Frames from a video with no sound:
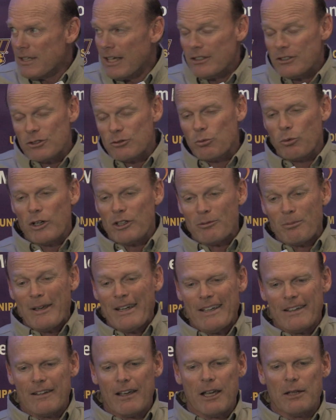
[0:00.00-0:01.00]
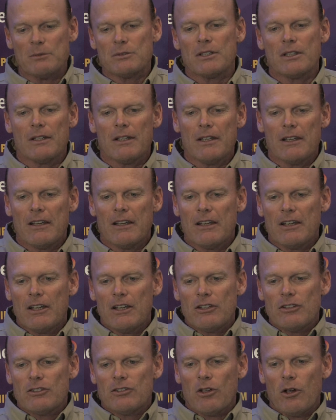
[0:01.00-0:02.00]
not just once, many times.
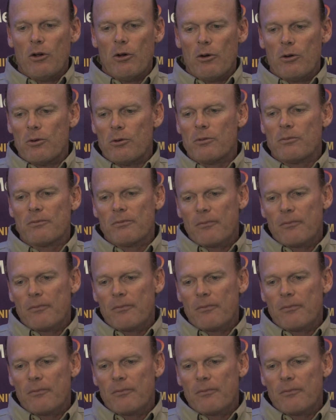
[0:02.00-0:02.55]
So